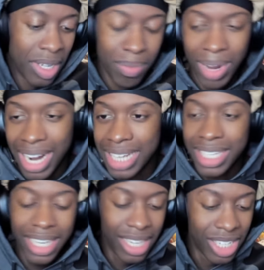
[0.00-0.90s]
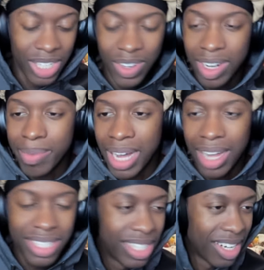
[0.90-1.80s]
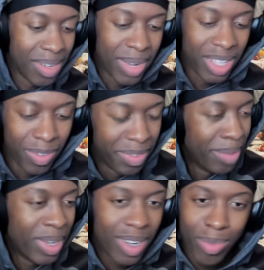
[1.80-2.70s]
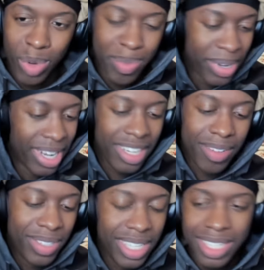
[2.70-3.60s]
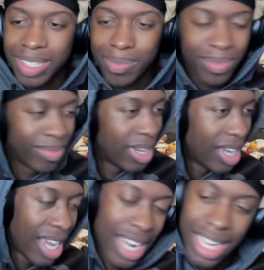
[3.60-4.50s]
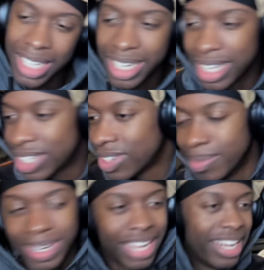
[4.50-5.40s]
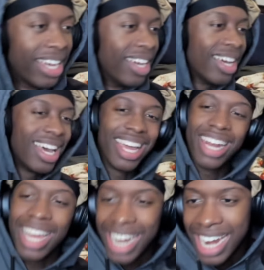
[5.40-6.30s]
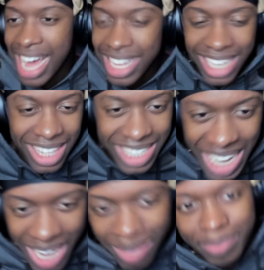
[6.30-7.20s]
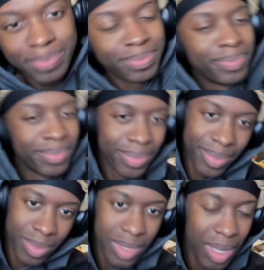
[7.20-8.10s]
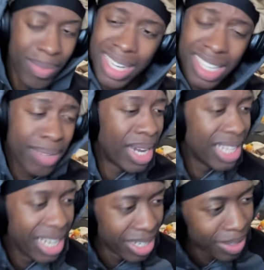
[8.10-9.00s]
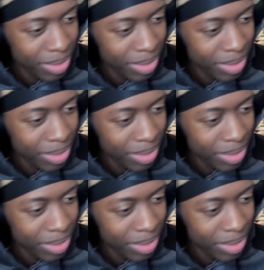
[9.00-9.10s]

But I gotta tell y'all a story about, I was talking about the female reproductive system. I gotta tell y'all a story, but not now. Now's not the time. But I'll tell you about it later.